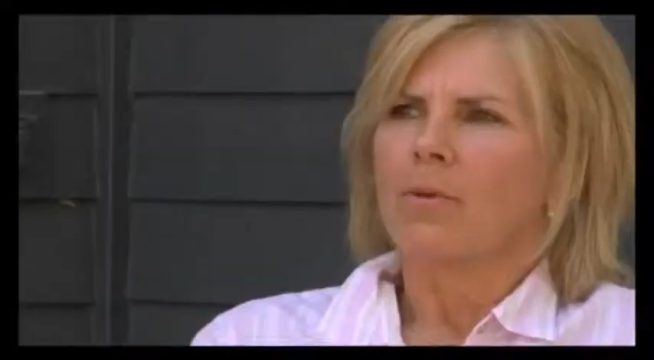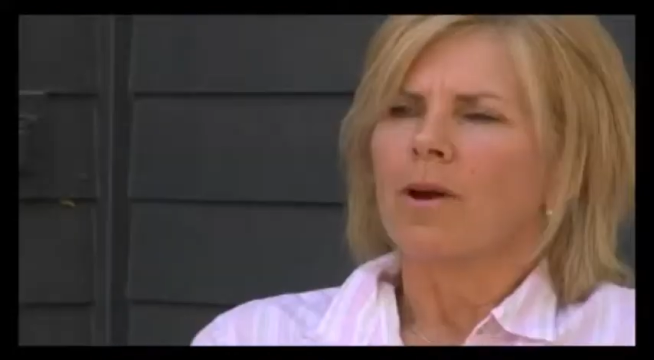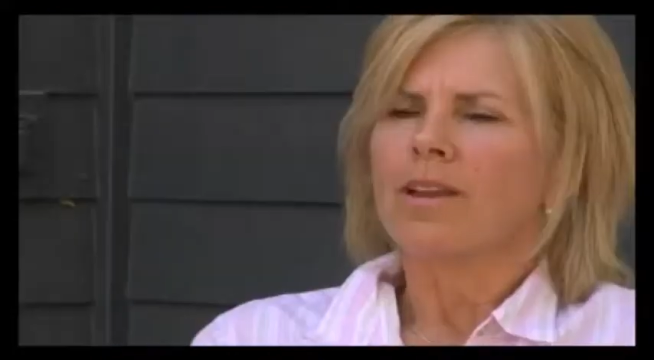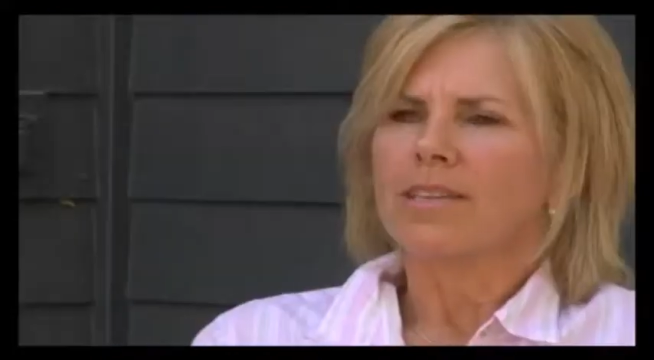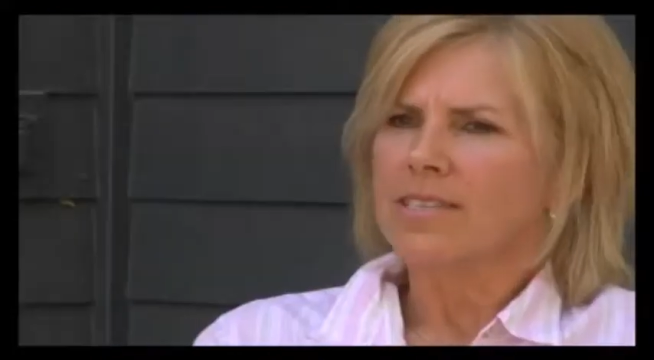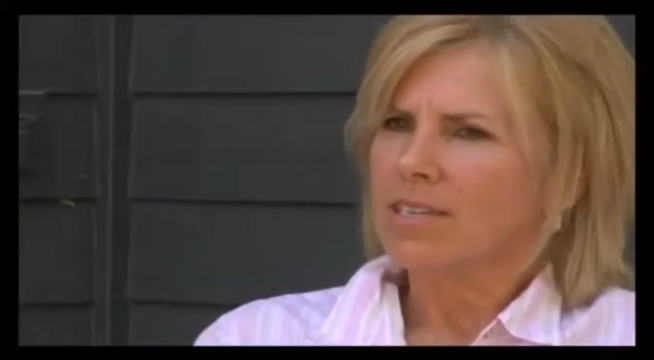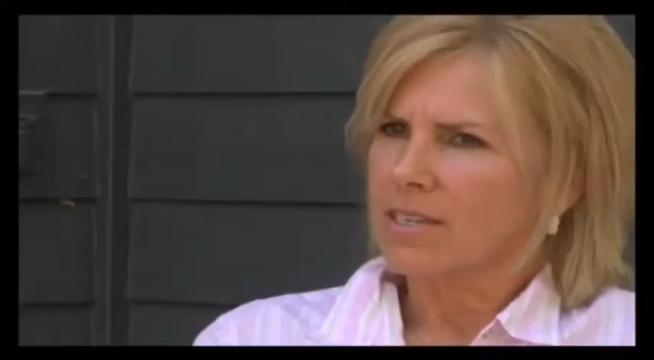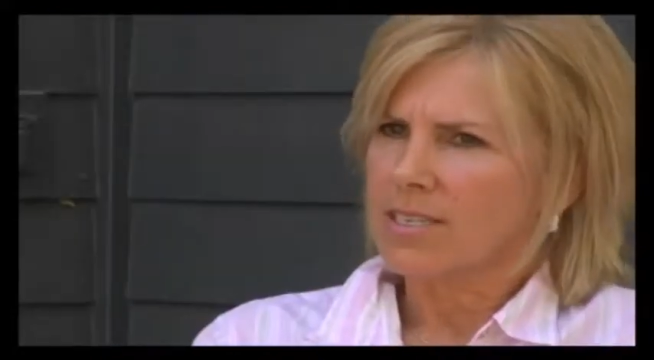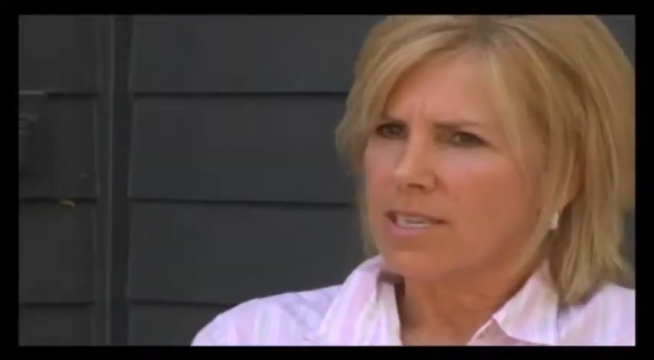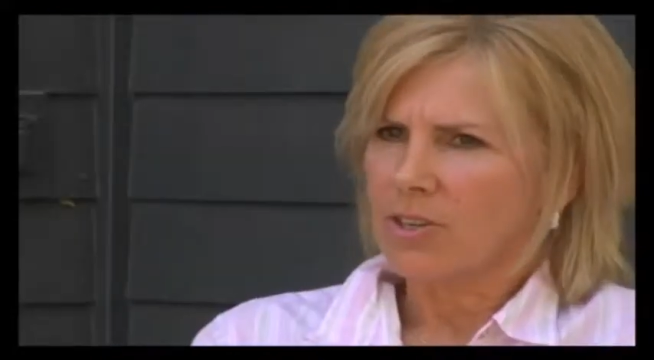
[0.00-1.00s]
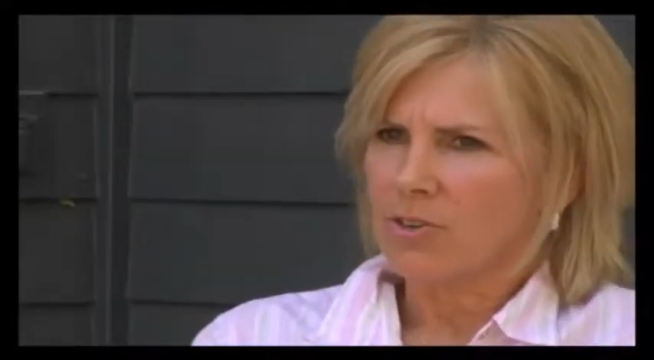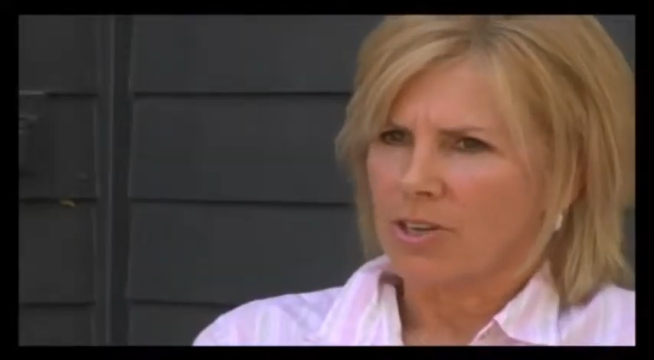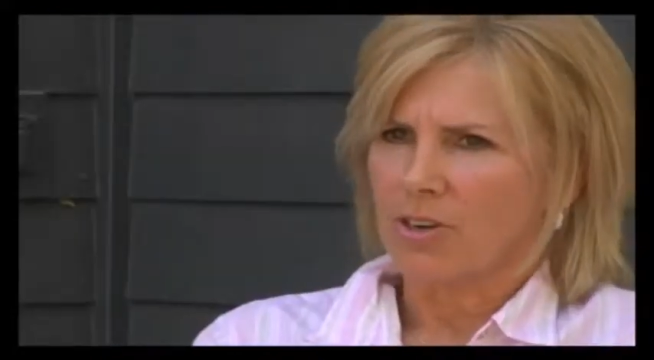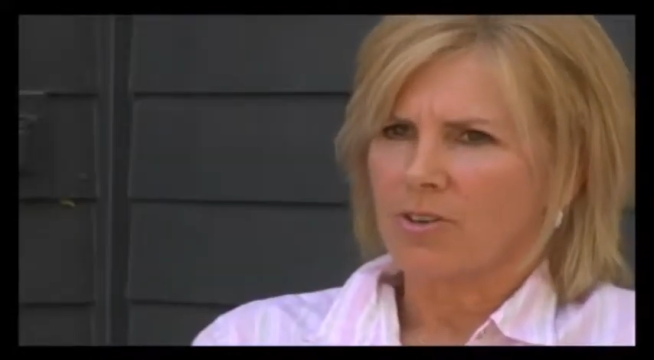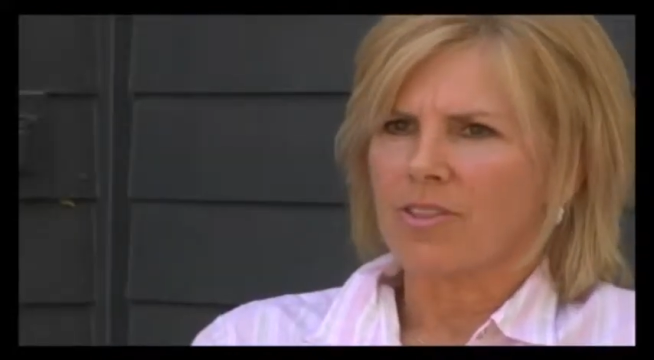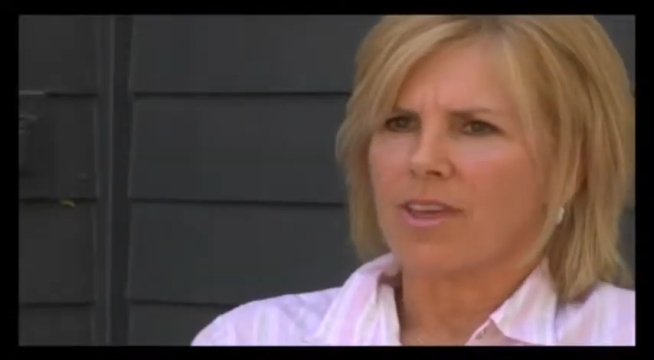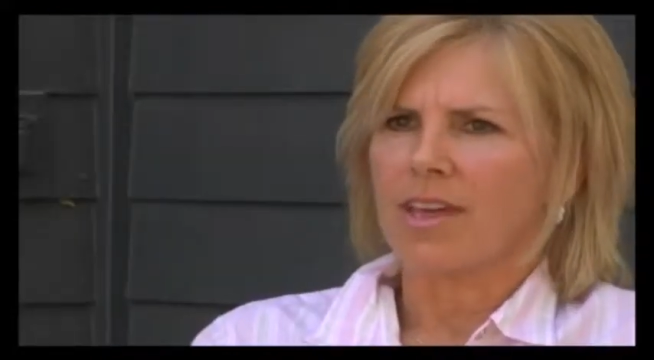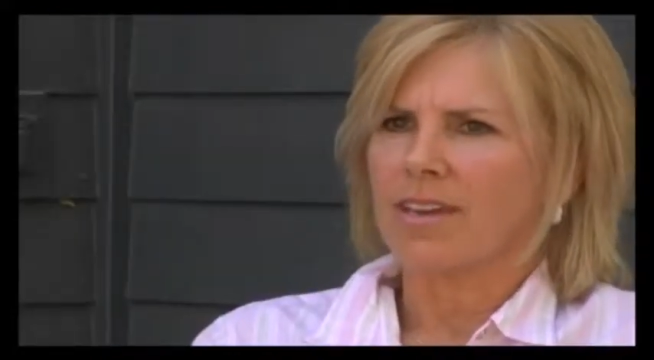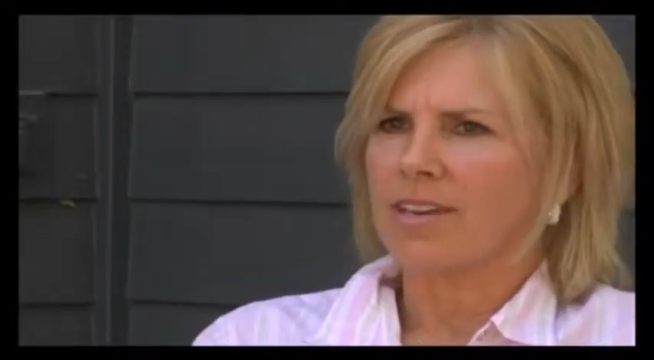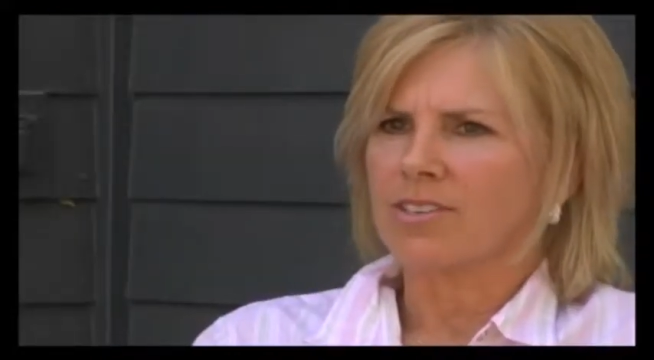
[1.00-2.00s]
it wasn't until his senior year
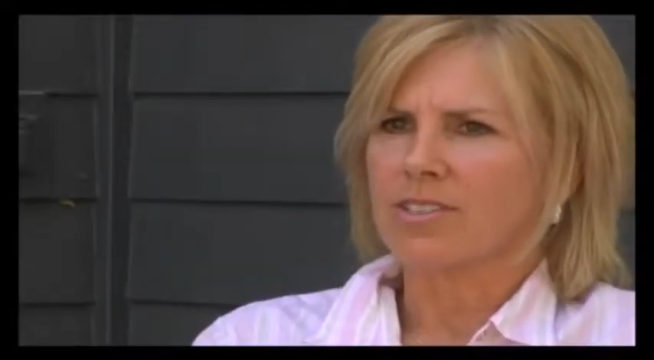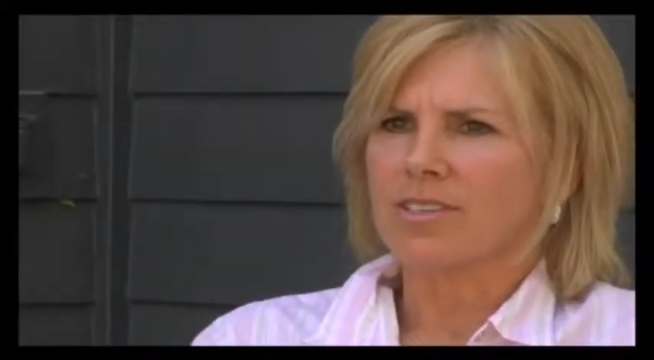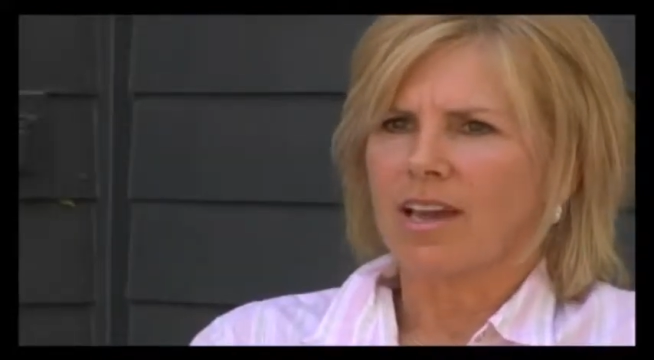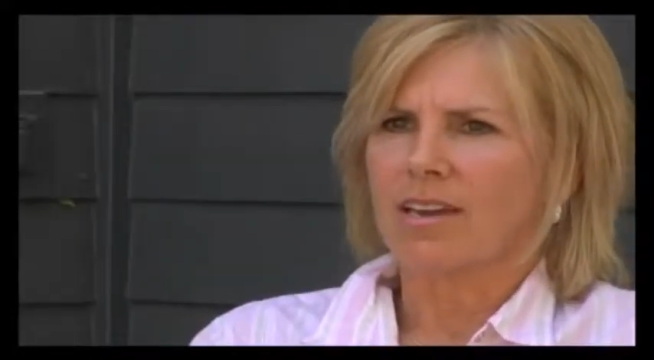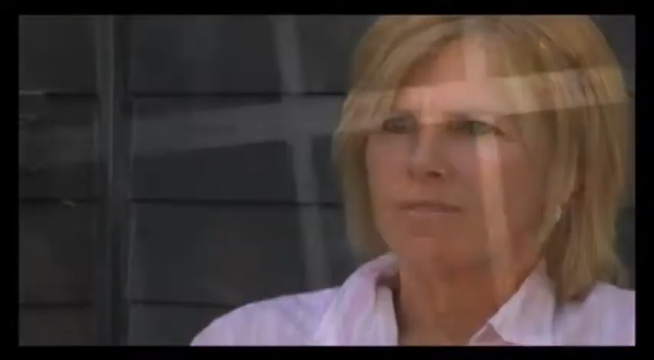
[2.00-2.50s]
that he just kind